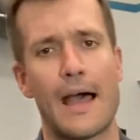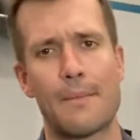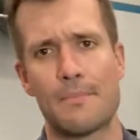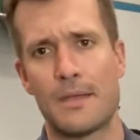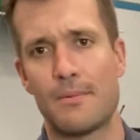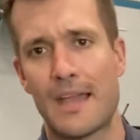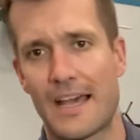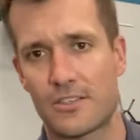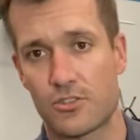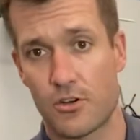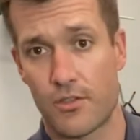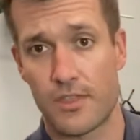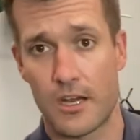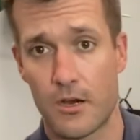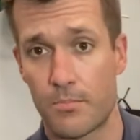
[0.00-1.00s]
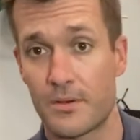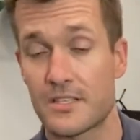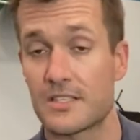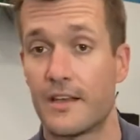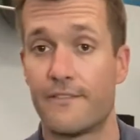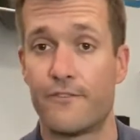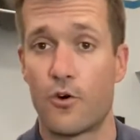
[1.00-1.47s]
Maybe ask your therapist
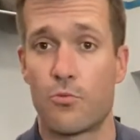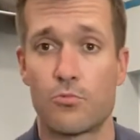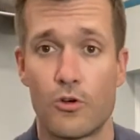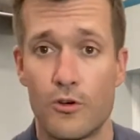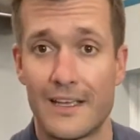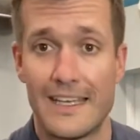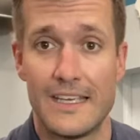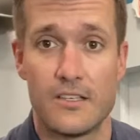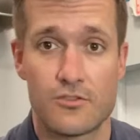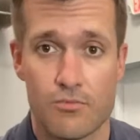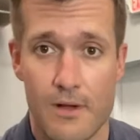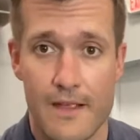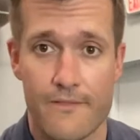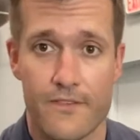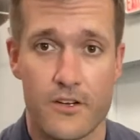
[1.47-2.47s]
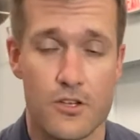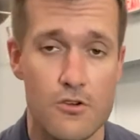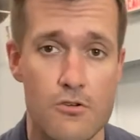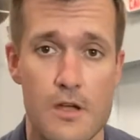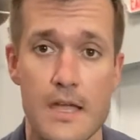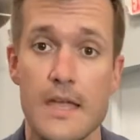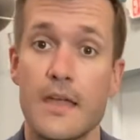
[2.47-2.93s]
if foam rolling is right for you,